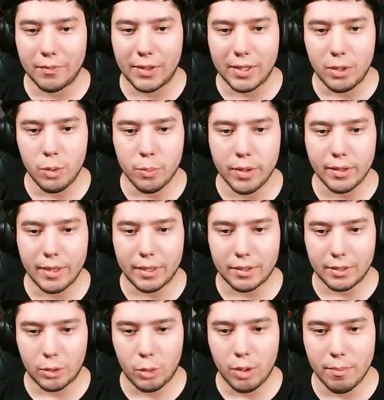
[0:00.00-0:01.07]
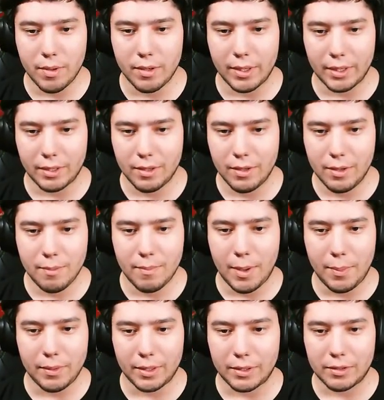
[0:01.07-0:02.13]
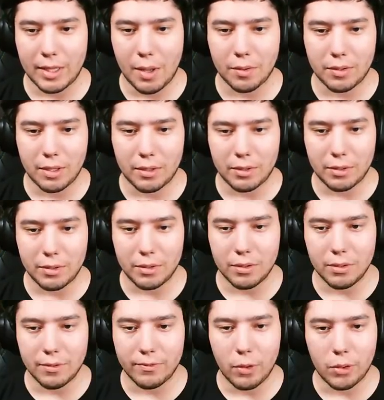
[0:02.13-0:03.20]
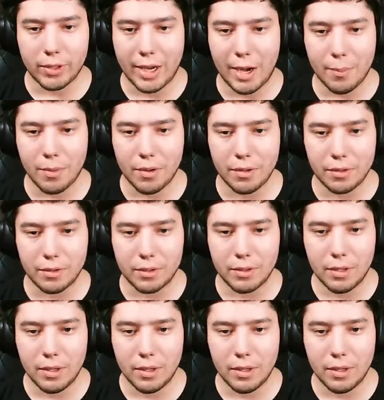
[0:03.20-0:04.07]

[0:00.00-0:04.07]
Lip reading: that you bring that's equipment, like maybe like sound sensor, photo cameras.